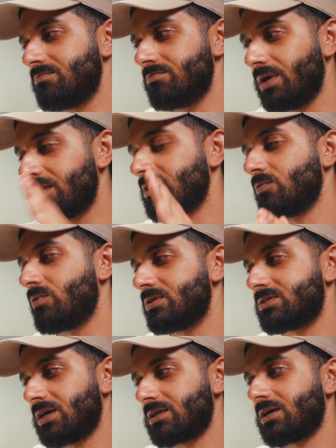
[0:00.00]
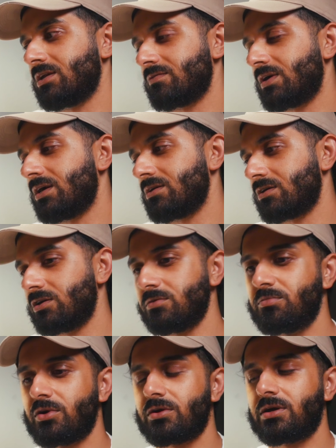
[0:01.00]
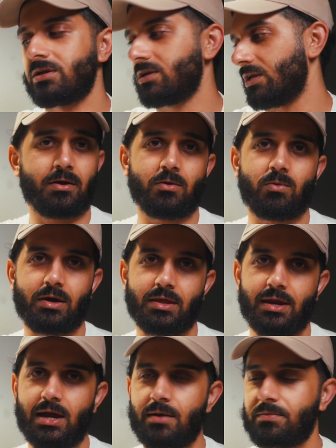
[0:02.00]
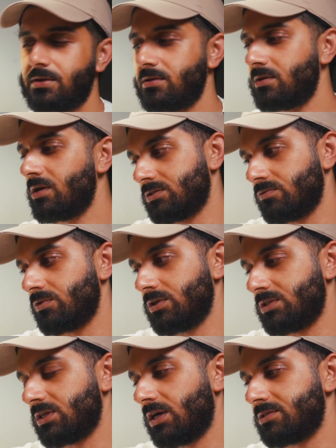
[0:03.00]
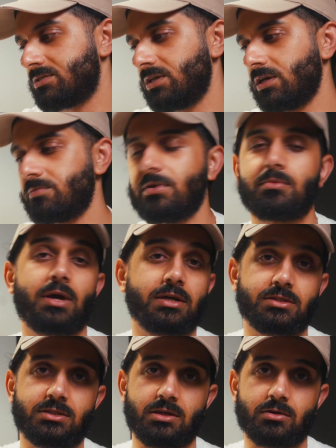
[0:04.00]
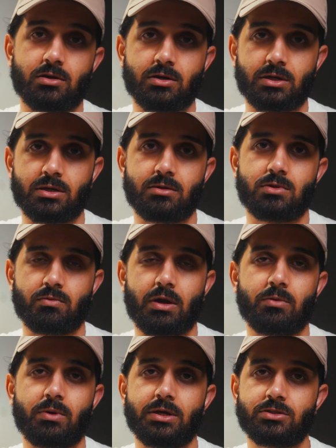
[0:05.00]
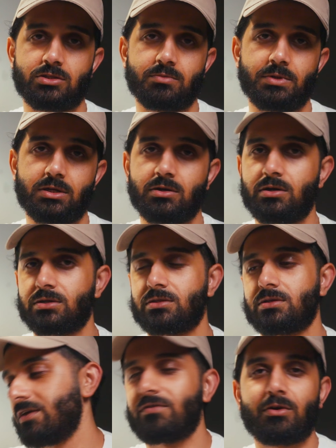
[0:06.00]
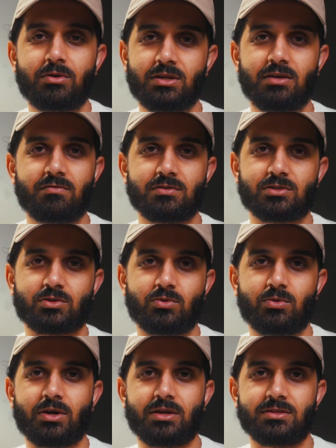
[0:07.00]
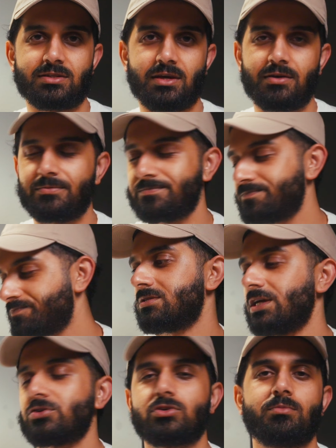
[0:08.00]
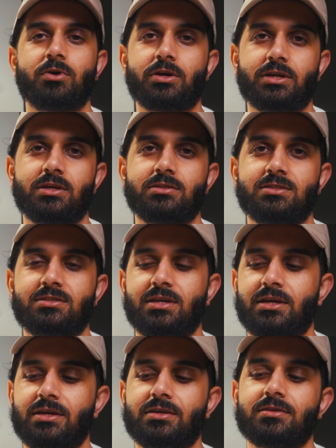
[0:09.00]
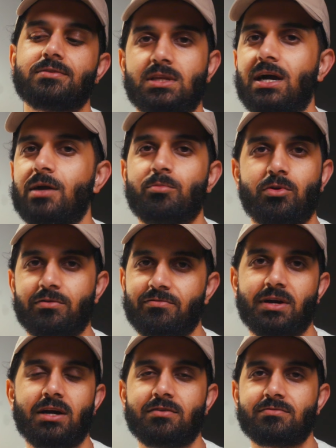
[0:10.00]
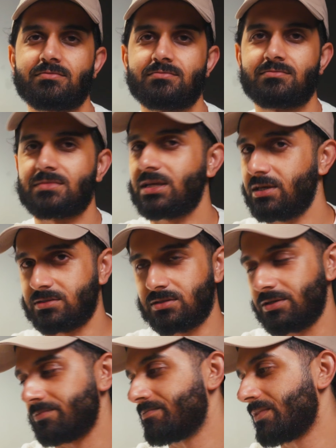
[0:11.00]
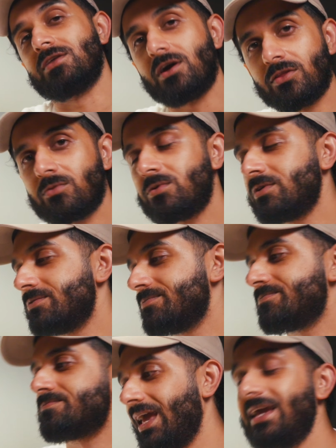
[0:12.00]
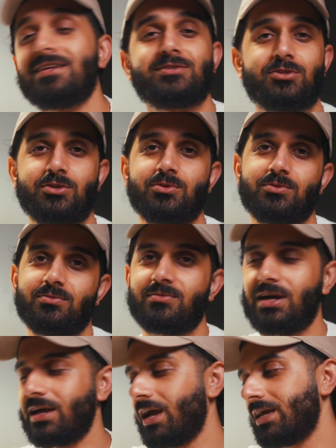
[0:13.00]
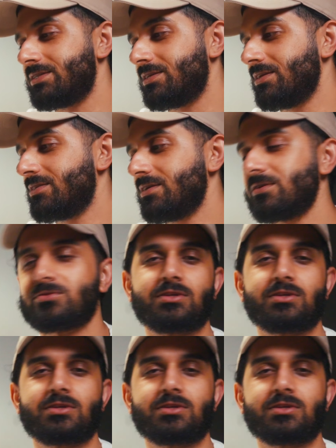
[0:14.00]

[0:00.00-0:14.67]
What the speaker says: mainly one side kind of got a good burn on it. I don't know why that happened. It's a really solid steak. Maybe I just didn't cook it the right way it should be cooked. If I were to give it a score out of 10, Central Market steak, 9.5. Easily. The other one, 8.2. I didn't think there was